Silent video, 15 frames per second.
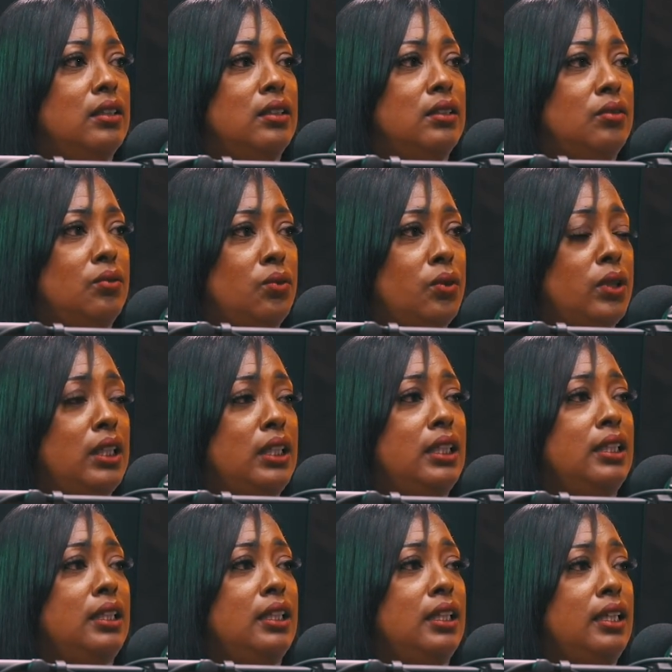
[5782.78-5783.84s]
mm.
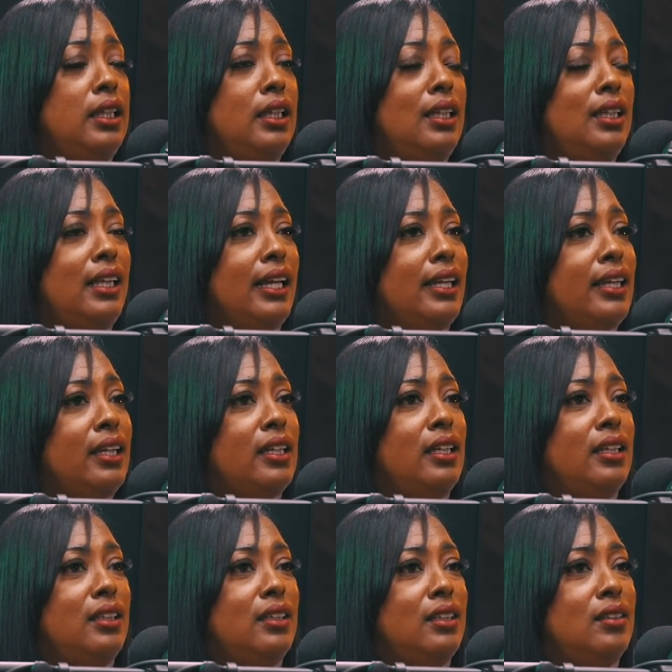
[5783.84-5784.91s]
really like it
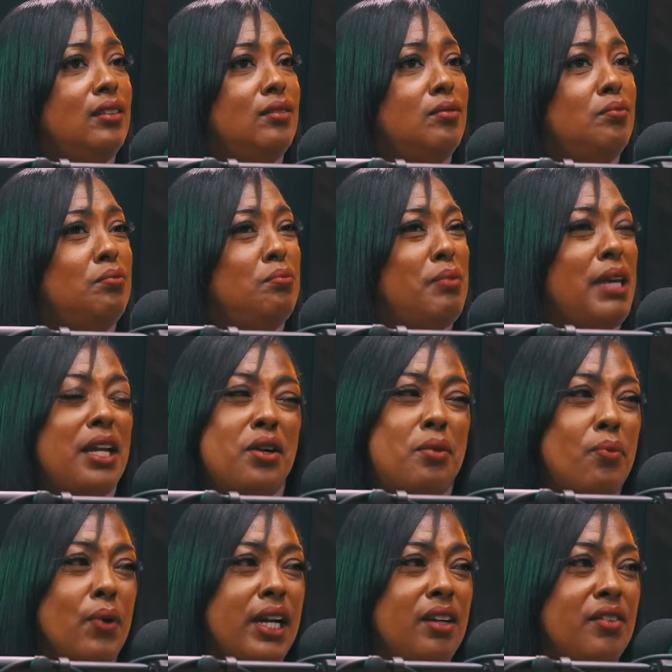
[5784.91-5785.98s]
can make or
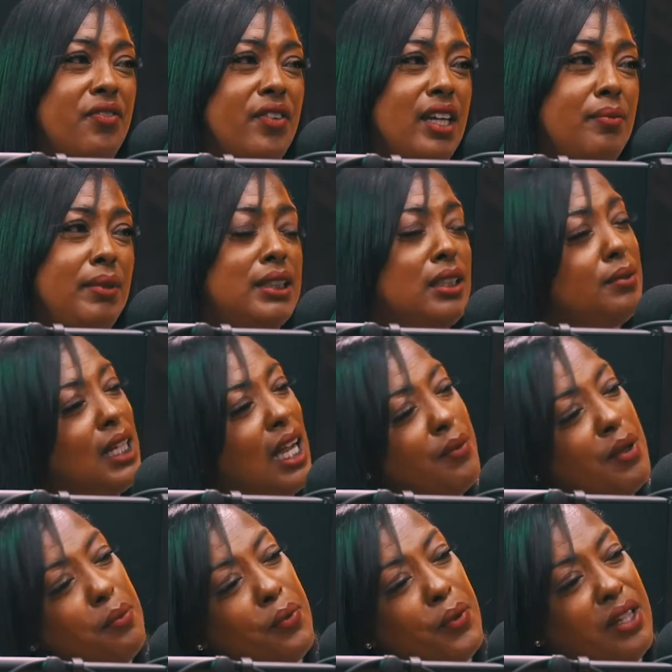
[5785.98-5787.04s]
break a family.
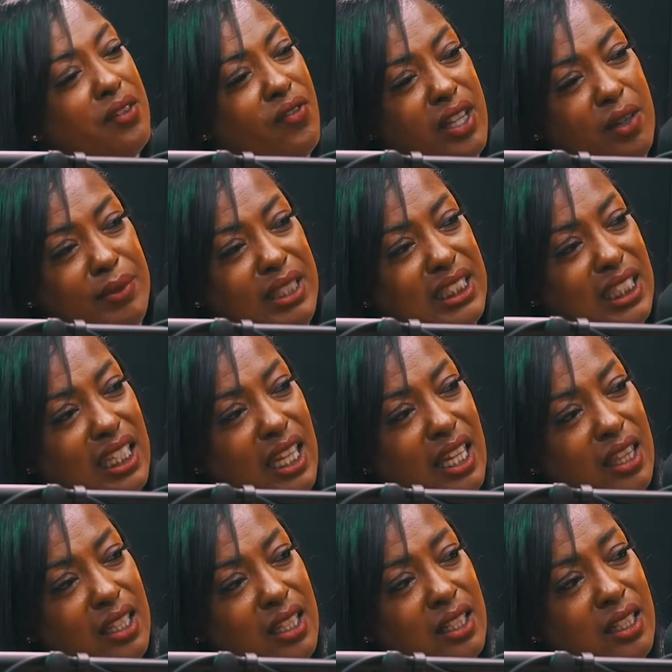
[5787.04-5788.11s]
Sometimes it brings families
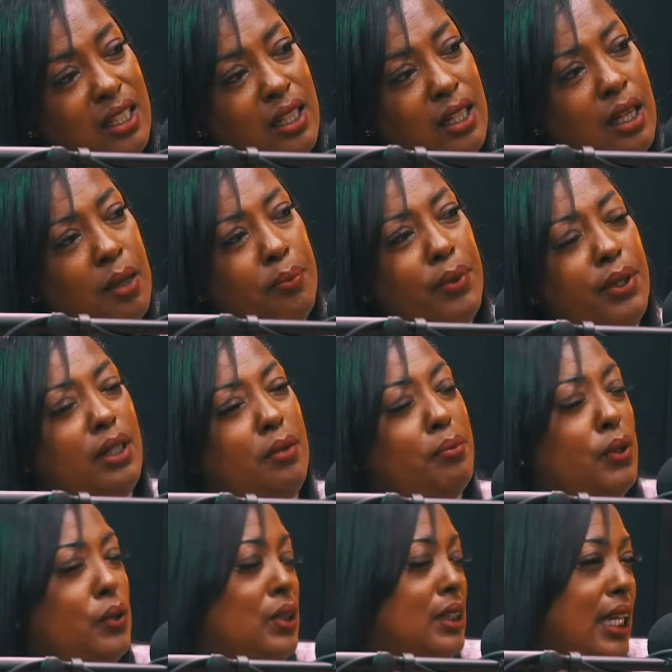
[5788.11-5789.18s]
together, but in
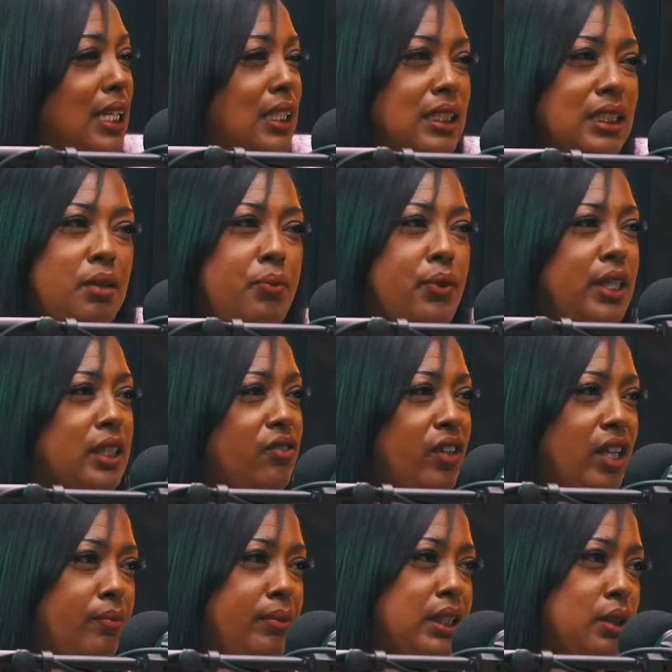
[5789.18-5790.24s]
most cases, it brings
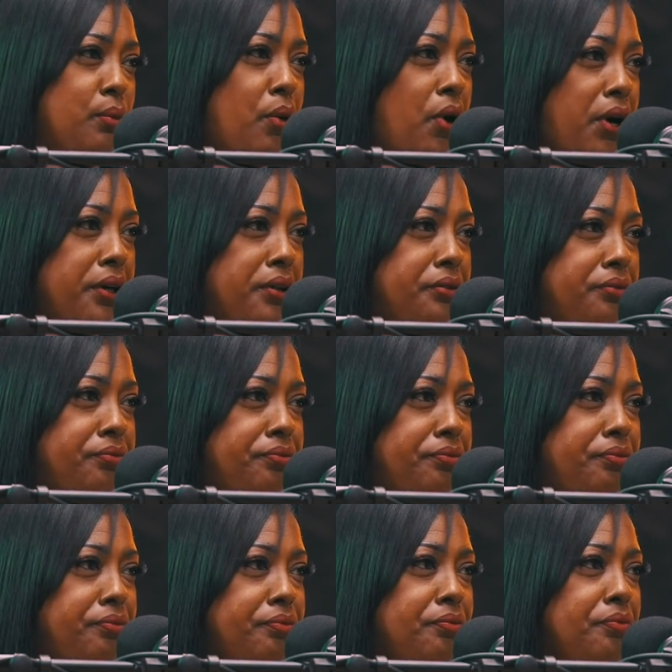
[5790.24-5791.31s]
families apart.
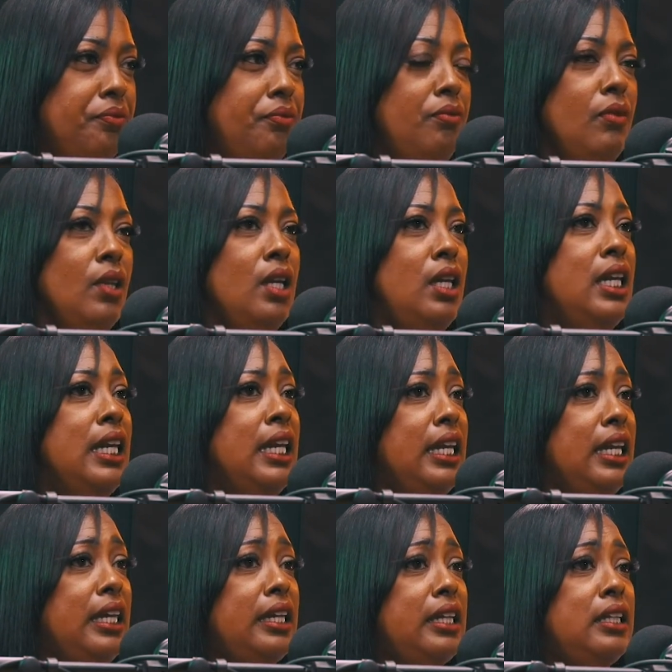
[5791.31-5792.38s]

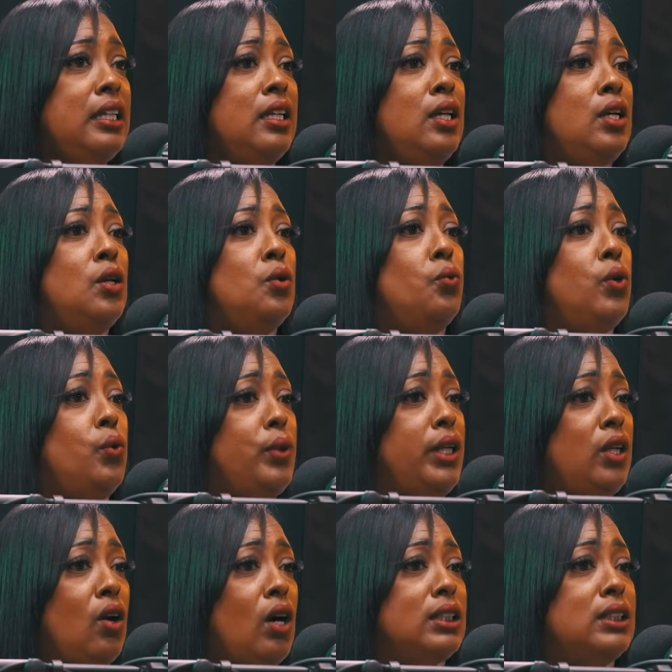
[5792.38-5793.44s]
And when
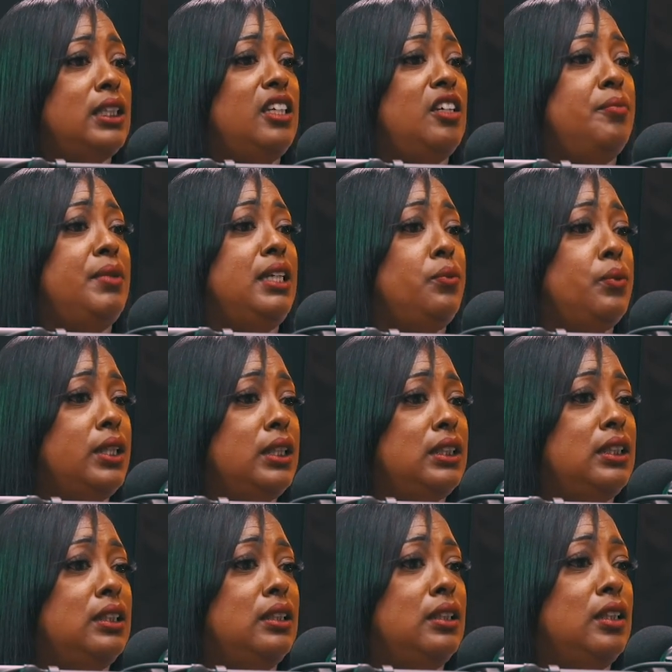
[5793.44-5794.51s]
we lost him, he was
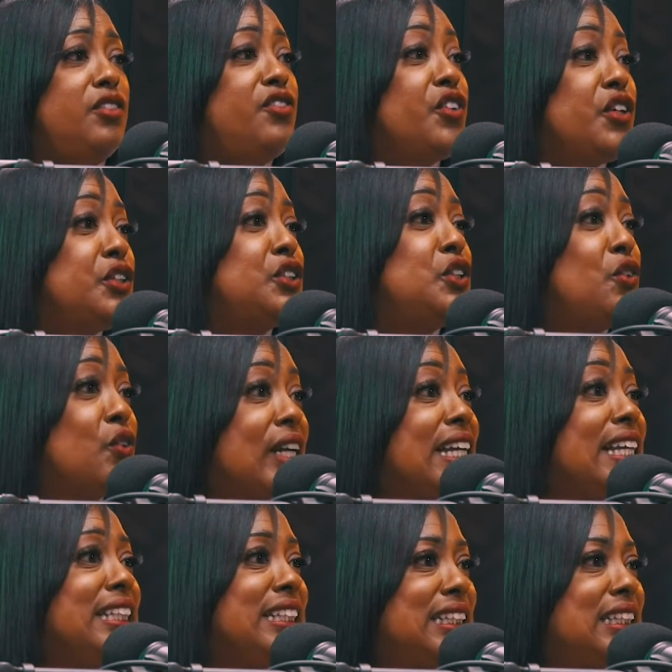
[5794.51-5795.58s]
the first
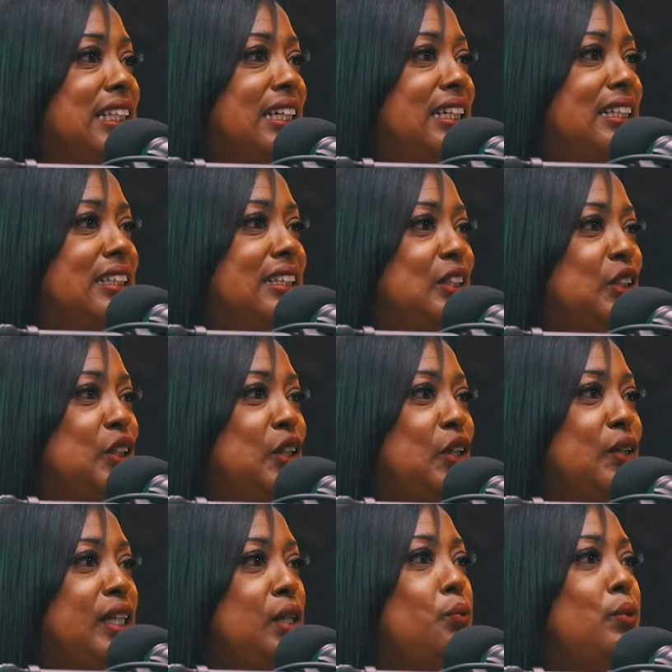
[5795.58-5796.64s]
grandson. You know,
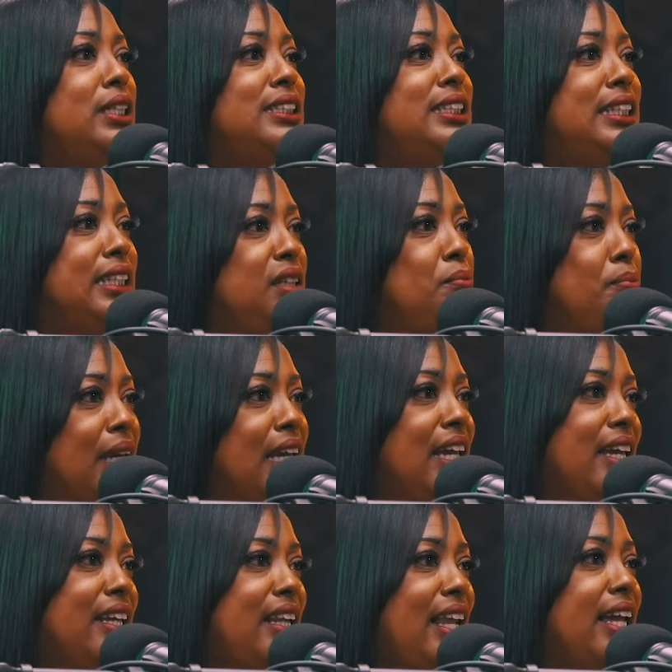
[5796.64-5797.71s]
he was the
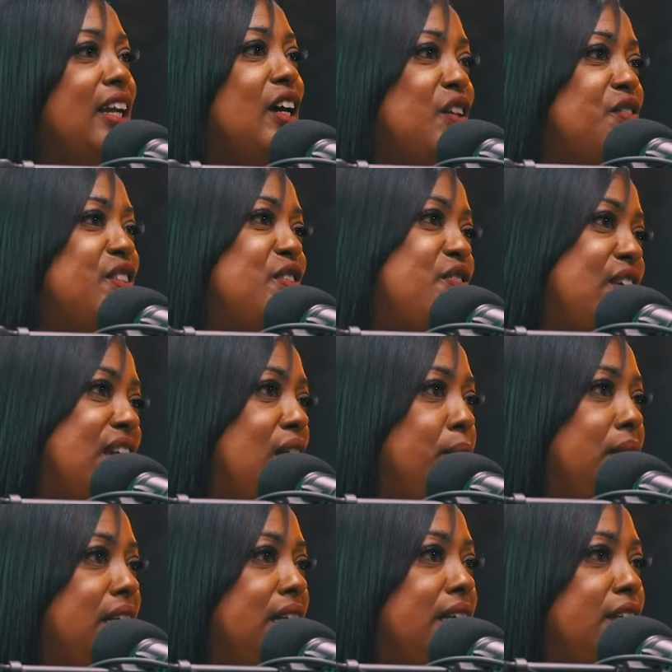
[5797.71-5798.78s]
man, mm. like of the
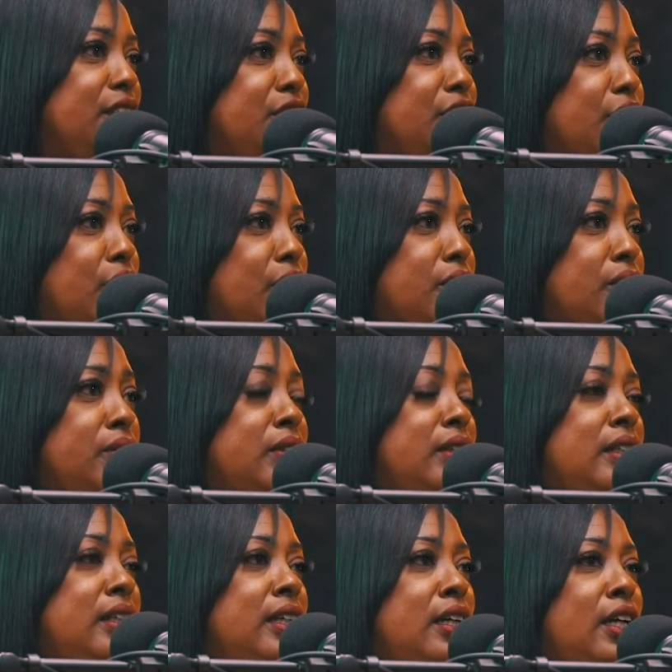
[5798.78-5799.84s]
family, you know?
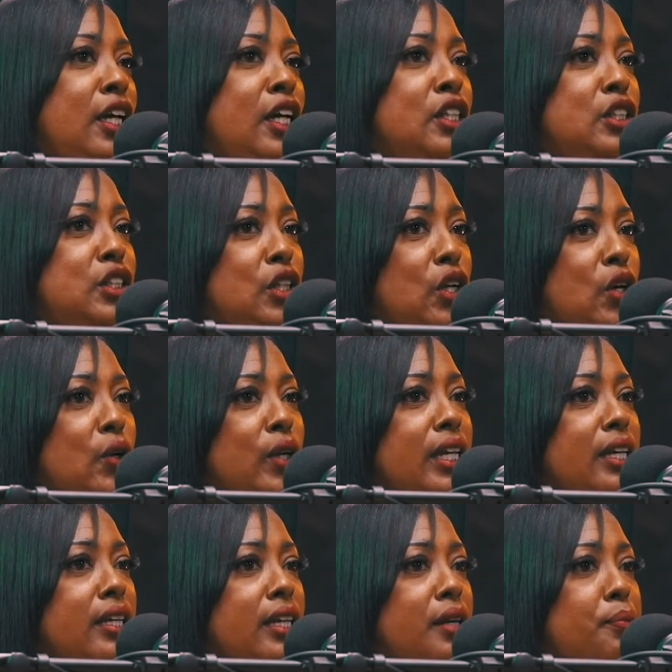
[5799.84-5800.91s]
So
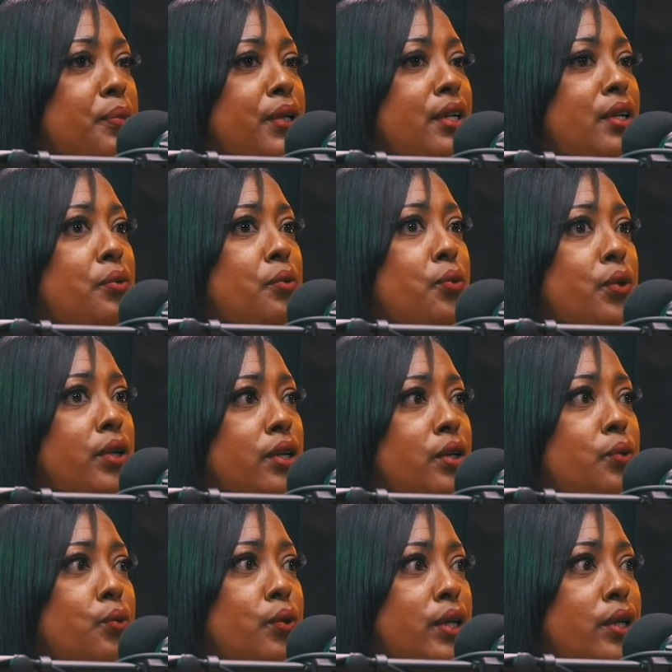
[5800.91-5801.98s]
it, it put a
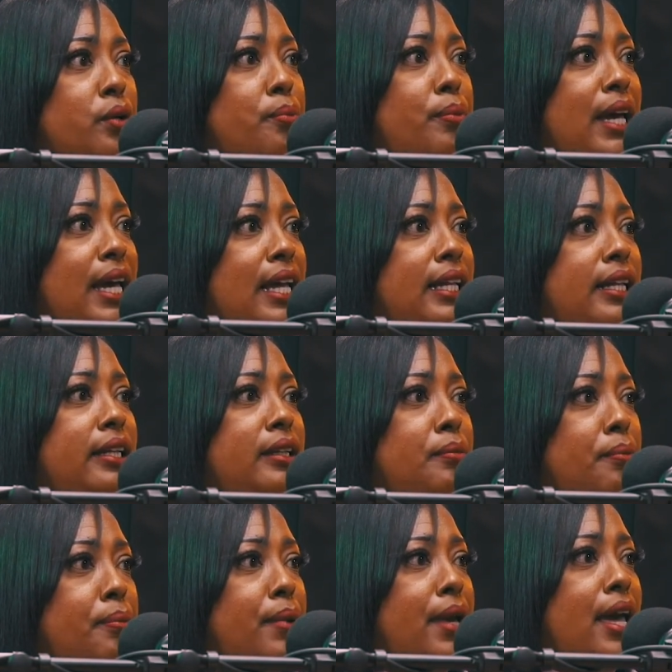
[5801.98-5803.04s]
real, real
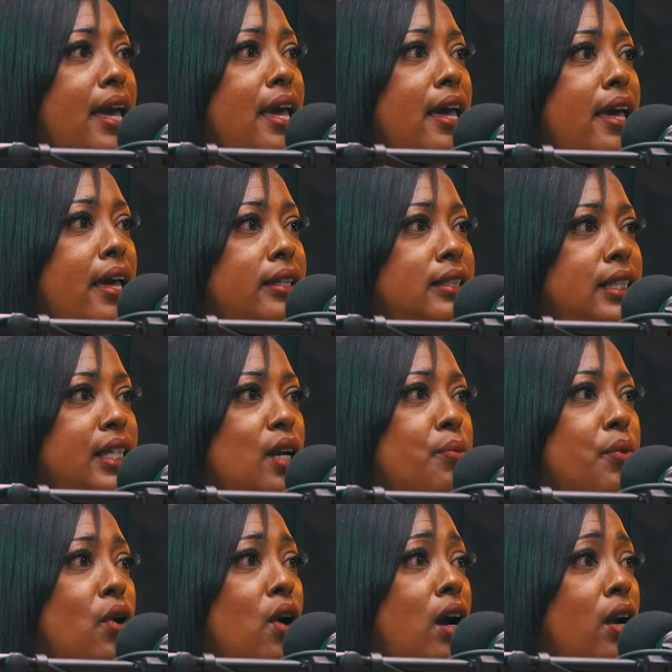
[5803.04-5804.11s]
bad, bad
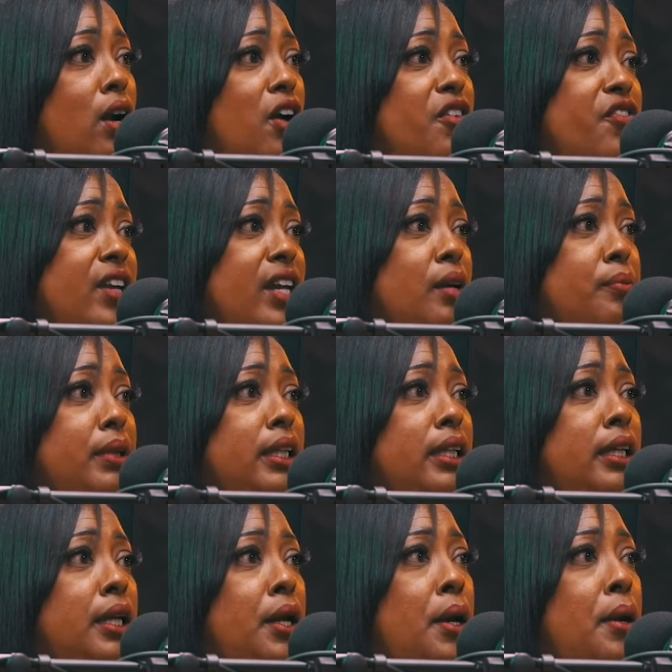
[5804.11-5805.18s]
damper on our
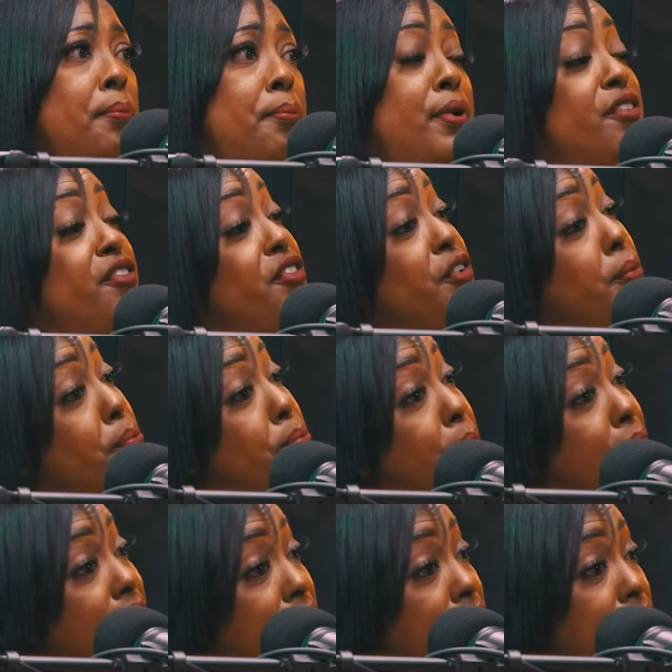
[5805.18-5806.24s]
family. But for
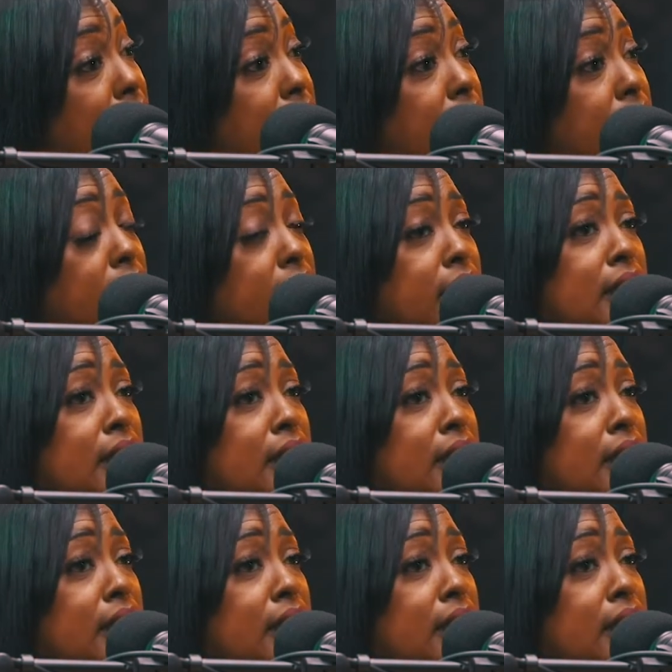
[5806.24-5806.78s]
me,